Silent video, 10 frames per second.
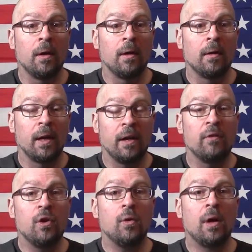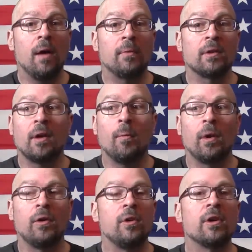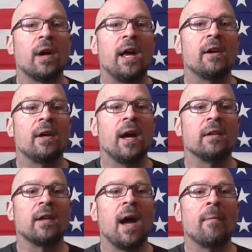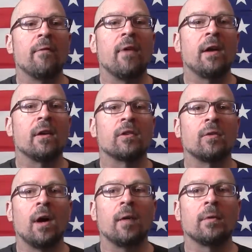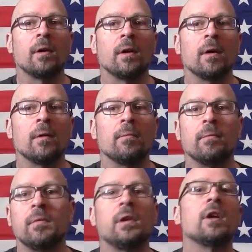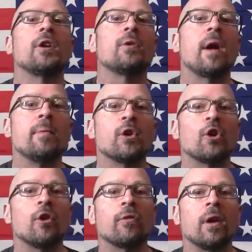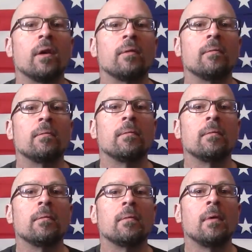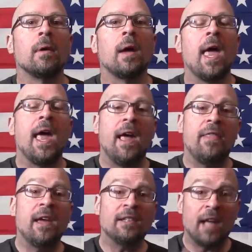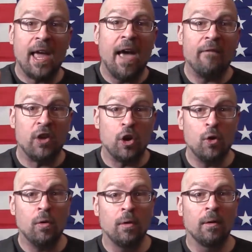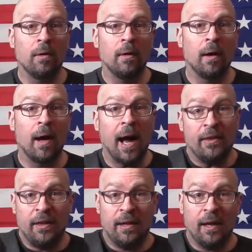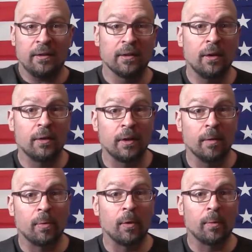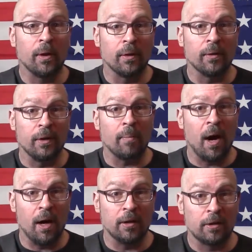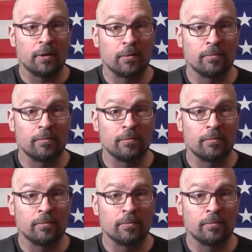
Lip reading: like if you come to someone who you're angry at and say, I'm a veteran, so I'm going to kill and rape your girlfriend, and they say F you, I think that's a totally appropriate response.